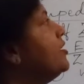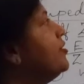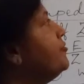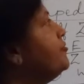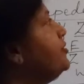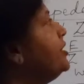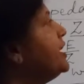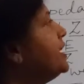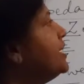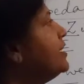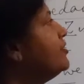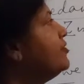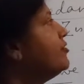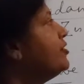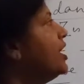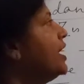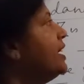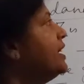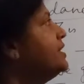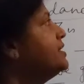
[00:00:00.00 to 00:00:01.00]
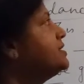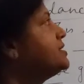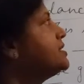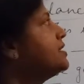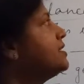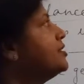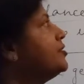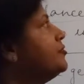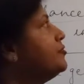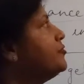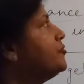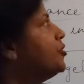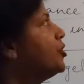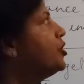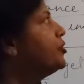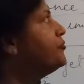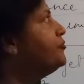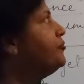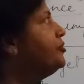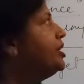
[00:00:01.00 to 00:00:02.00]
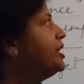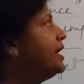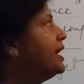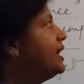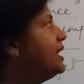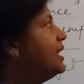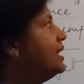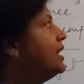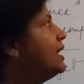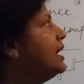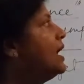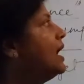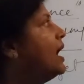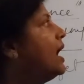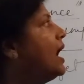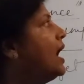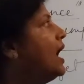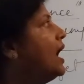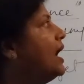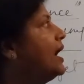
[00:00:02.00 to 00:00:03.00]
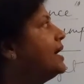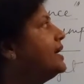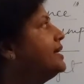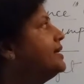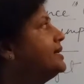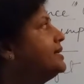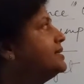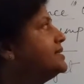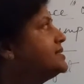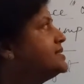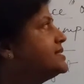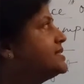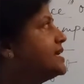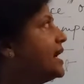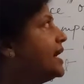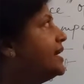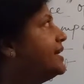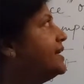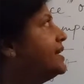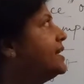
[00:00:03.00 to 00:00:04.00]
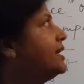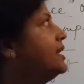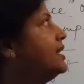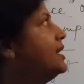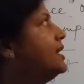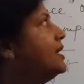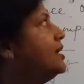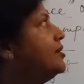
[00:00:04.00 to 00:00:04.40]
we can write for VL I xi L,